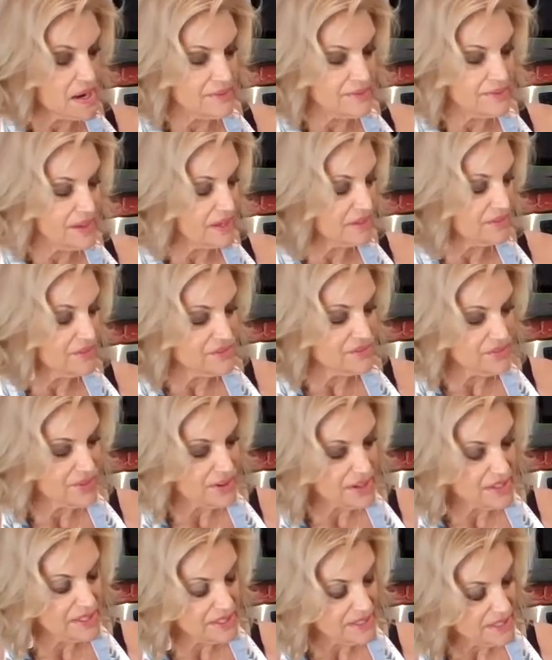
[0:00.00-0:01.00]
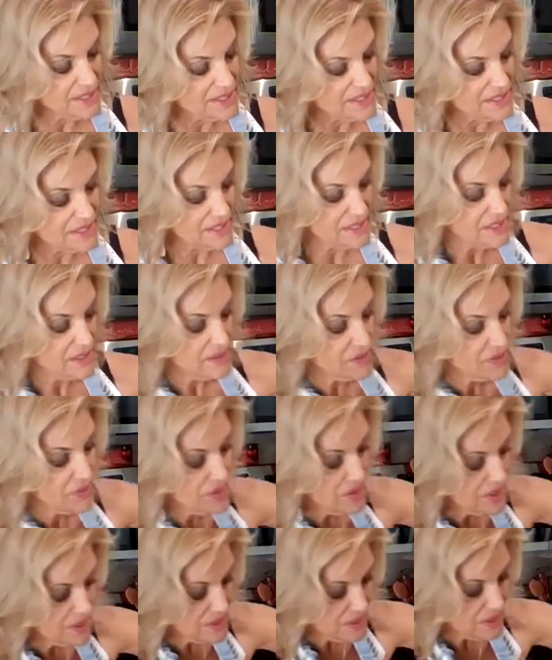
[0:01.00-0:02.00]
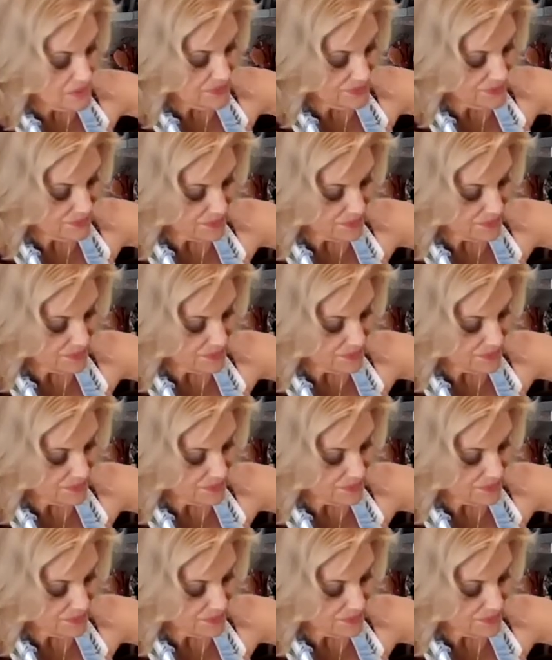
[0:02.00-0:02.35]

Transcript: then very easy, the